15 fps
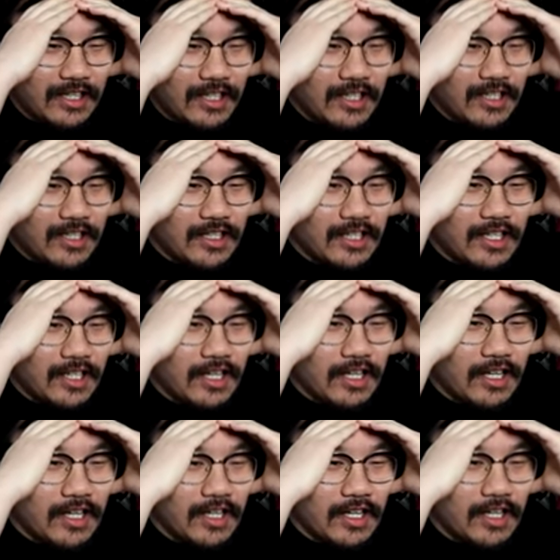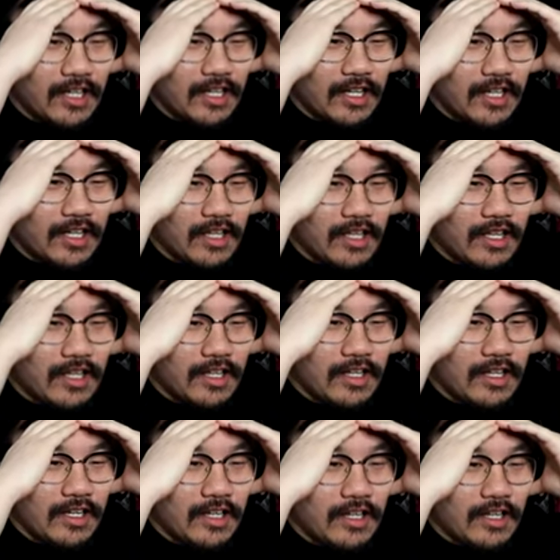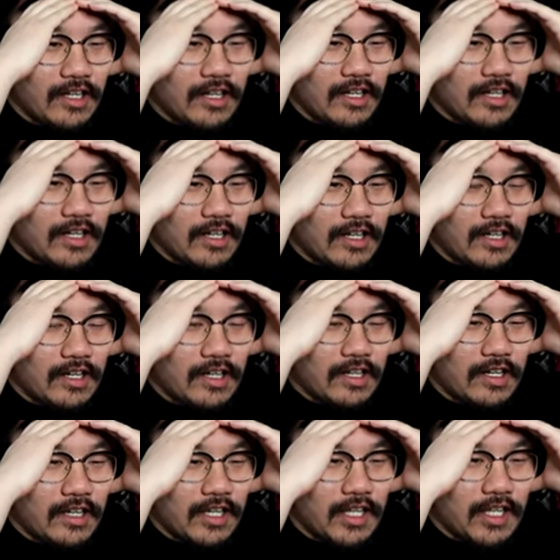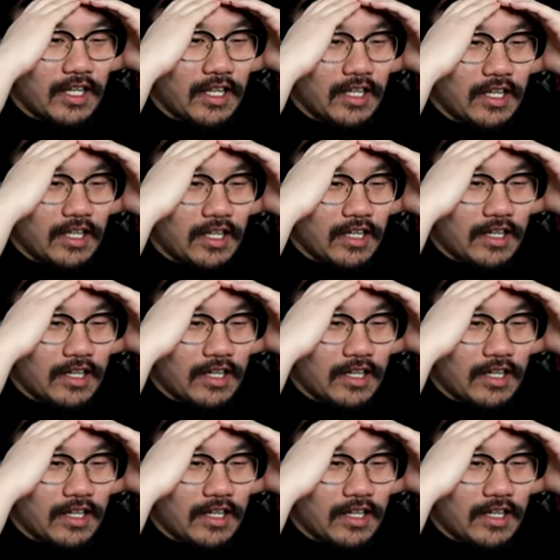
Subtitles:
Nothing is said.